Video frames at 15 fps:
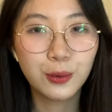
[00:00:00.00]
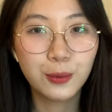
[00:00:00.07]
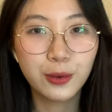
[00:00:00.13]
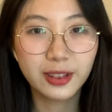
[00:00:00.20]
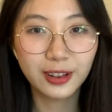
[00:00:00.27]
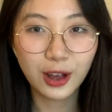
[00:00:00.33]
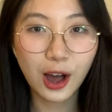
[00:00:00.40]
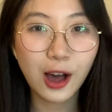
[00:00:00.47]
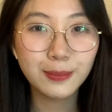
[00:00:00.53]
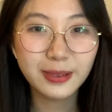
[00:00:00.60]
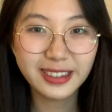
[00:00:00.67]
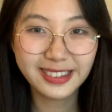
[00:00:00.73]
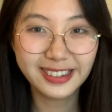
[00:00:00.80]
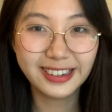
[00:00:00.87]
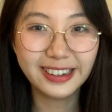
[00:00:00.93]
with
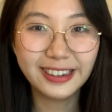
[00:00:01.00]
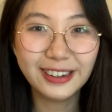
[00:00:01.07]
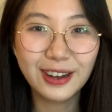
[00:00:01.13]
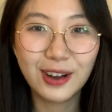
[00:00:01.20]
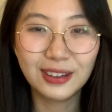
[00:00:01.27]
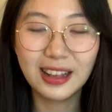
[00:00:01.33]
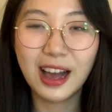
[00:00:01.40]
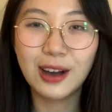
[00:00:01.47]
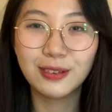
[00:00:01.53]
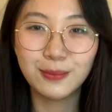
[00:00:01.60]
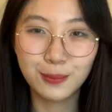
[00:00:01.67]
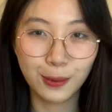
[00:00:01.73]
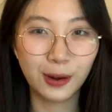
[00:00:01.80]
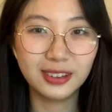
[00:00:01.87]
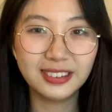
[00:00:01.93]
commenting on how
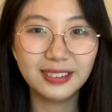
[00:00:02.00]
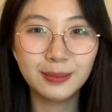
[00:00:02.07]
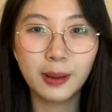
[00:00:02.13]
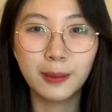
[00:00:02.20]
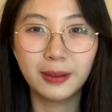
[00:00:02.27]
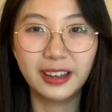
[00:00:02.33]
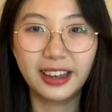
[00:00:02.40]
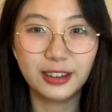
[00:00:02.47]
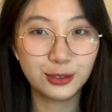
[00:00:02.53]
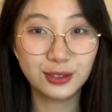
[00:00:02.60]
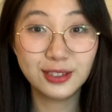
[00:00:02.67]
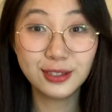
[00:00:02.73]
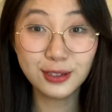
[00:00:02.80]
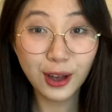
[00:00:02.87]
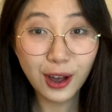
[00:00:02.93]
important
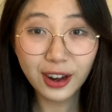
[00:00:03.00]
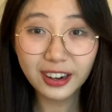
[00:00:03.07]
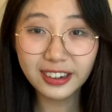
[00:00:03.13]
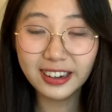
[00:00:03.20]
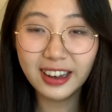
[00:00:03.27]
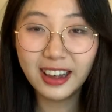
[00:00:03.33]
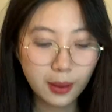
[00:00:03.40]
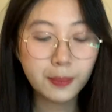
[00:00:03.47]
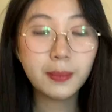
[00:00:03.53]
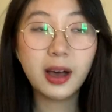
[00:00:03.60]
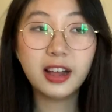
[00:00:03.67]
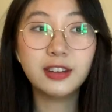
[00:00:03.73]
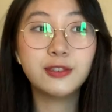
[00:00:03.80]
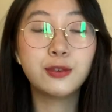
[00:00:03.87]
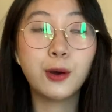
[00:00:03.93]
publications are,
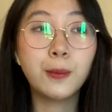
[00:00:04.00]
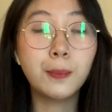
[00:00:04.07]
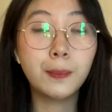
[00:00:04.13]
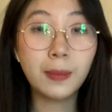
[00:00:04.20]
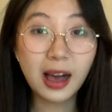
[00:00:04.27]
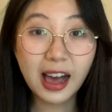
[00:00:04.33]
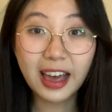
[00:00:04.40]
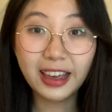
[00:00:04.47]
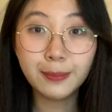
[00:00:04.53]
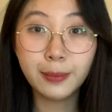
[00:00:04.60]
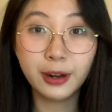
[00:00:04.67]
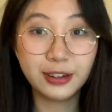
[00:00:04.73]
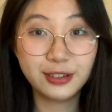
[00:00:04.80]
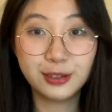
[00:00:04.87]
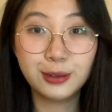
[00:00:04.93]
but from my
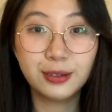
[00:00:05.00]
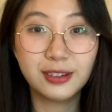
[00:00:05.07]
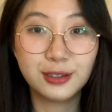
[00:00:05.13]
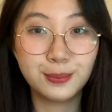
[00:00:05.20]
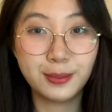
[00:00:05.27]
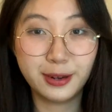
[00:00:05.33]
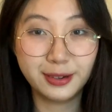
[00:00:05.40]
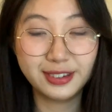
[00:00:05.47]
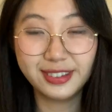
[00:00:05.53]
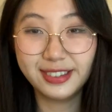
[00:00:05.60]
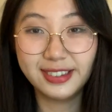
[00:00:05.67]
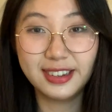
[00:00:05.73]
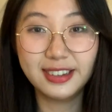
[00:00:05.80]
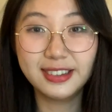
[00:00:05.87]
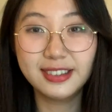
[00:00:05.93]
personal
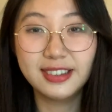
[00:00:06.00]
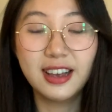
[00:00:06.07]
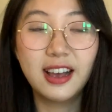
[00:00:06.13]
experiences,